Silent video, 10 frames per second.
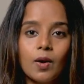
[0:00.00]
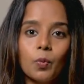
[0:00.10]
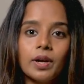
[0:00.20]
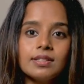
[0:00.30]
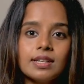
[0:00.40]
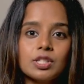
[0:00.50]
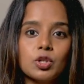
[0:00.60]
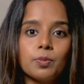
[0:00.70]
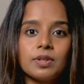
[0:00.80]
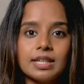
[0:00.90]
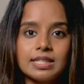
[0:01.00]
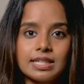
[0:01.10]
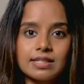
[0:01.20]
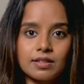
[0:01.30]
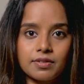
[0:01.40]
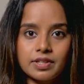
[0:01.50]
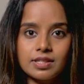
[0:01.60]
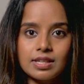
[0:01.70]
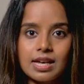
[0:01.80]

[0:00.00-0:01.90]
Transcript: One such Kubernetes service